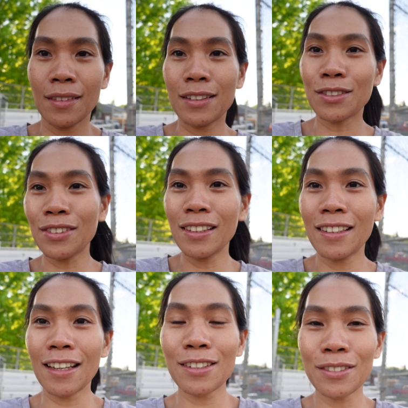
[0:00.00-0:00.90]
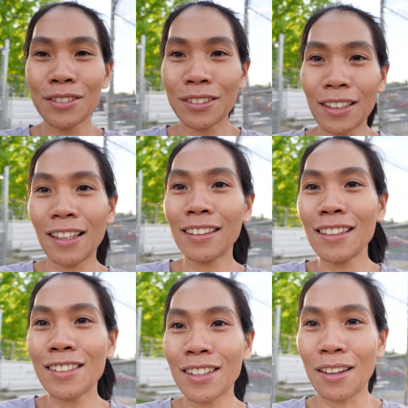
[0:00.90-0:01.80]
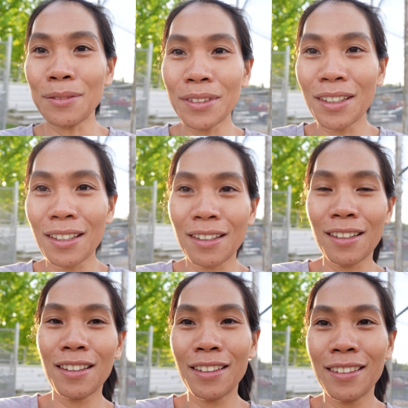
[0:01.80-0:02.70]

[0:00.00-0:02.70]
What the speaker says: It's really nice. Oh, I like this camera.